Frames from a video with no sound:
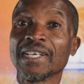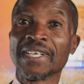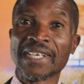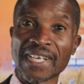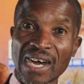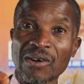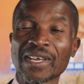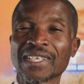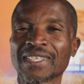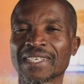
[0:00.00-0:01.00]
Now
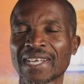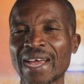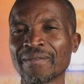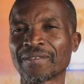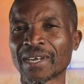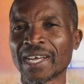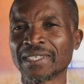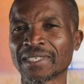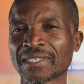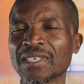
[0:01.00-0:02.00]
is the time,
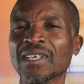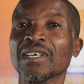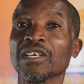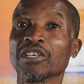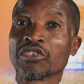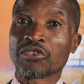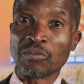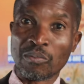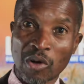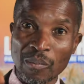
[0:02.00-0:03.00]
friends,
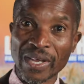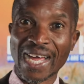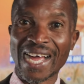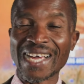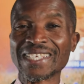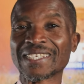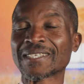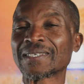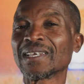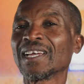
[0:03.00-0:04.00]
to
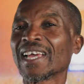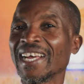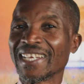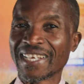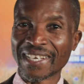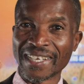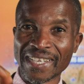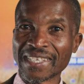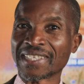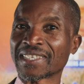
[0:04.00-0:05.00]
mobilize and
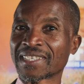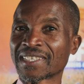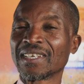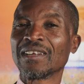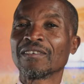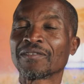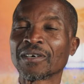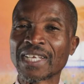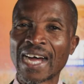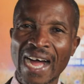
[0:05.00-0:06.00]
enlist
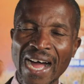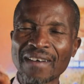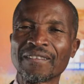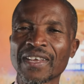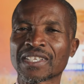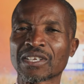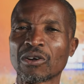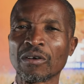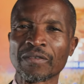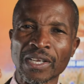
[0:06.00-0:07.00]
for the harvest
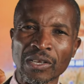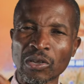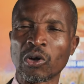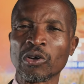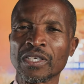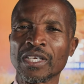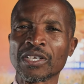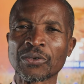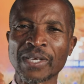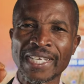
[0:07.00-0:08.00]
of the Lord
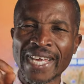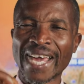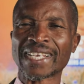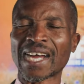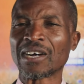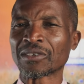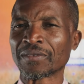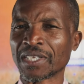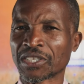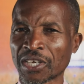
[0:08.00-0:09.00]
to get out
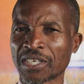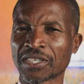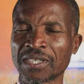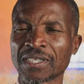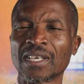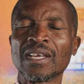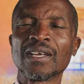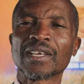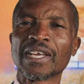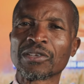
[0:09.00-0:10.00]
of the churches
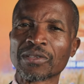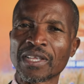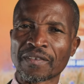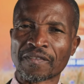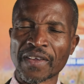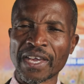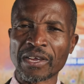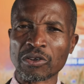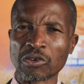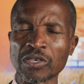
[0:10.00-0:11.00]
into the
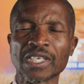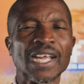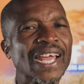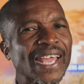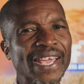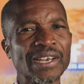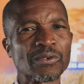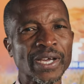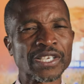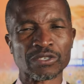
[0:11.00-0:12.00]
field and
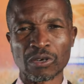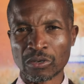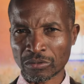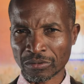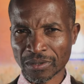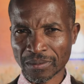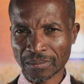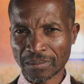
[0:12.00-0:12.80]
win souls.